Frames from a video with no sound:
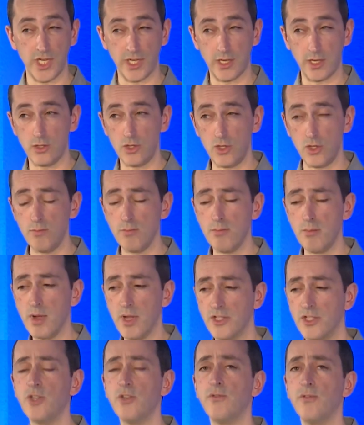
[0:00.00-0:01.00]
can do
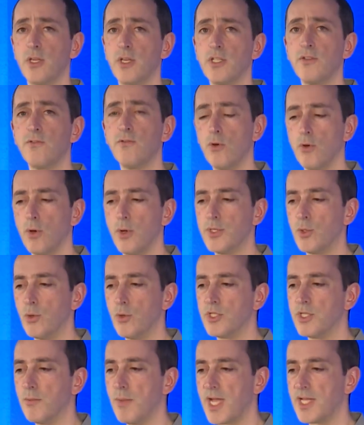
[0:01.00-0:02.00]
much of this for us
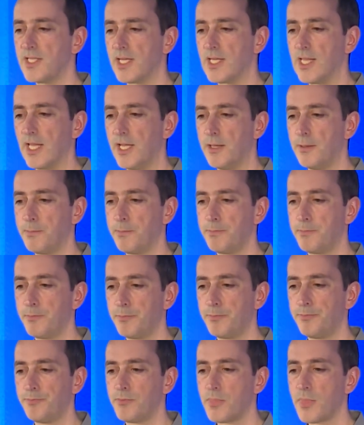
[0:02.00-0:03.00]
automatically.
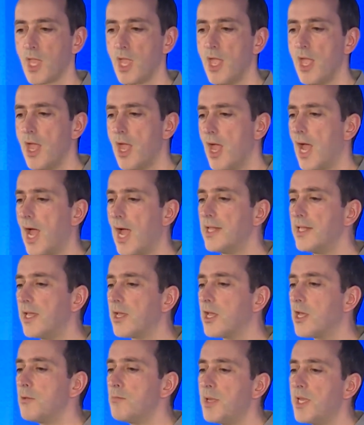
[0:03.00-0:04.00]
And it
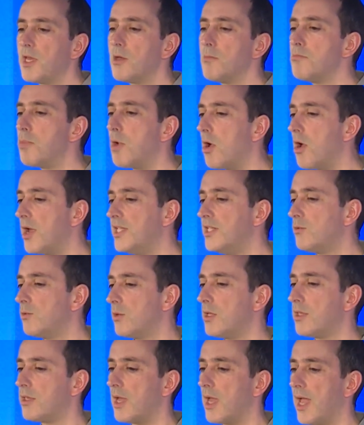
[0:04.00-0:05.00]
can be combined
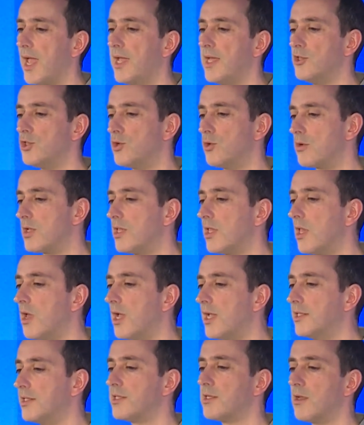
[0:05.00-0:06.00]
with edge or
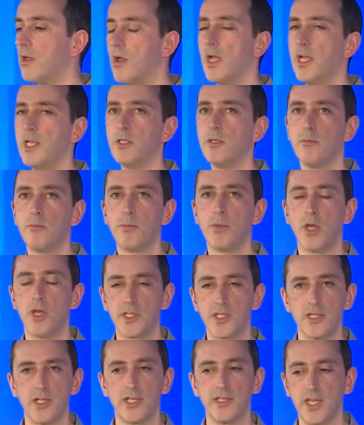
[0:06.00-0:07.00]
client-side
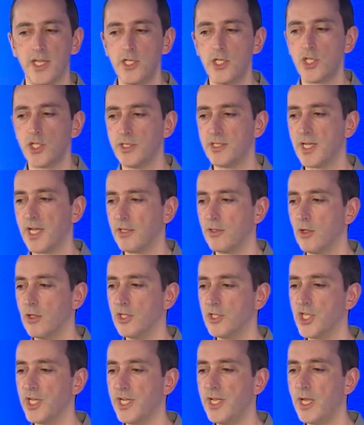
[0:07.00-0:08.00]
personalization
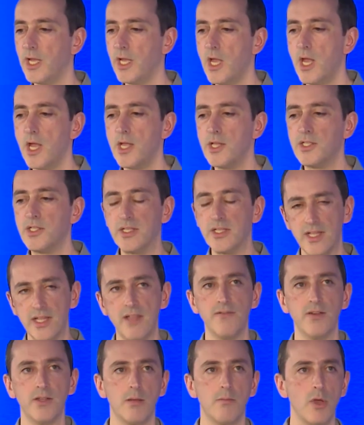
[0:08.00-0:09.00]
technology to
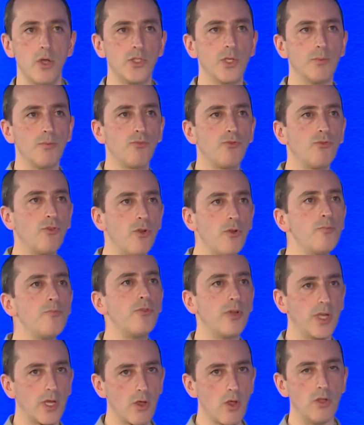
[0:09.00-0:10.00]
deliver the most
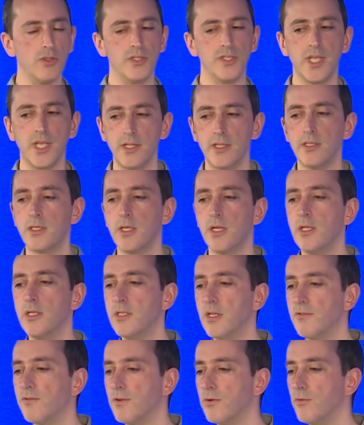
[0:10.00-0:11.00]
appropriate content in
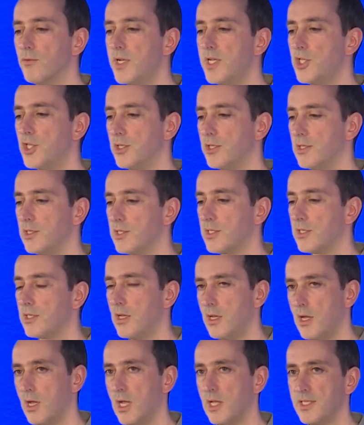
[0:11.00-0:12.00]
different regions
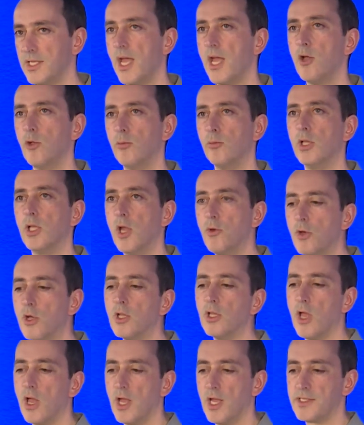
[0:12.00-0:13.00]
and to help
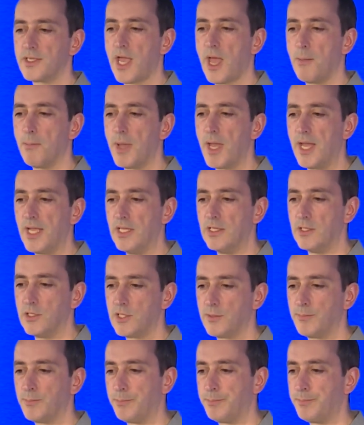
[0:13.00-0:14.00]
localize
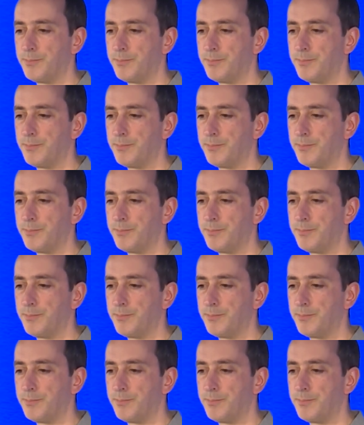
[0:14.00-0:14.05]
campaigns.